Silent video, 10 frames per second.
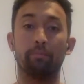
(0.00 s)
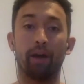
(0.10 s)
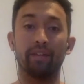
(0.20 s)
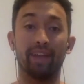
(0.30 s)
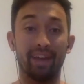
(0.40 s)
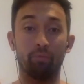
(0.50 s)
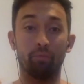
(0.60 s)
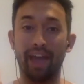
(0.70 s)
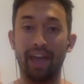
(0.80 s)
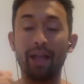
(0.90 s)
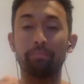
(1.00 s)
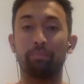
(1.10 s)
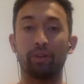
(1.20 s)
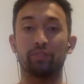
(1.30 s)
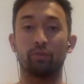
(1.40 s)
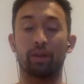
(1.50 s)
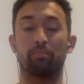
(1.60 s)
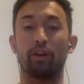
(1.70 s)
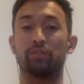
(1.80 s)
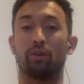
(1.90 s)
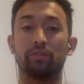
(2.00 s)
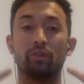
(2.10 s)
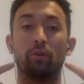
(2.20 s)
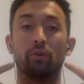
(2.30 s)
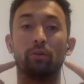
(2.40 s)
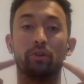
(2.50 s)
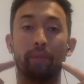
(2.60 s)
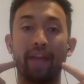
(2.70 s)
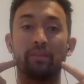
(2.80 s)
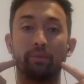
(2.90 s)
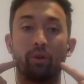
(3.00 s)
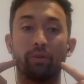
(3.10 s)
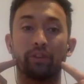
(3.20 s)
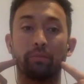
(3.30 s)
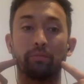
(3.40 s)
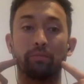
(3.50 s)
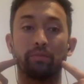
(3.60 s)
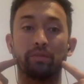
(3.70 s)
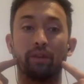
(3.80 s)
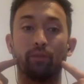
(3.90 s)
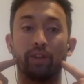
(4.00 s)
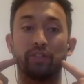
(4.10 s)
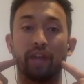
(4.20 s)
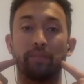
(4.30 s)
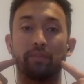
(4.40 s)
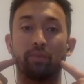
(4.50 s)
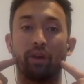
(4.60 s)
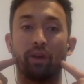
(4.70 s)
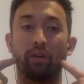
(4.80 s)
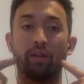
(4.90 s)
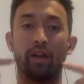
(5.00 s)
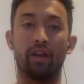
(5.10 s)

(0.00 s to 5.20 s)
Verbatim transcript: But without putting direct pressure on, your, your mandible also reshapes as well.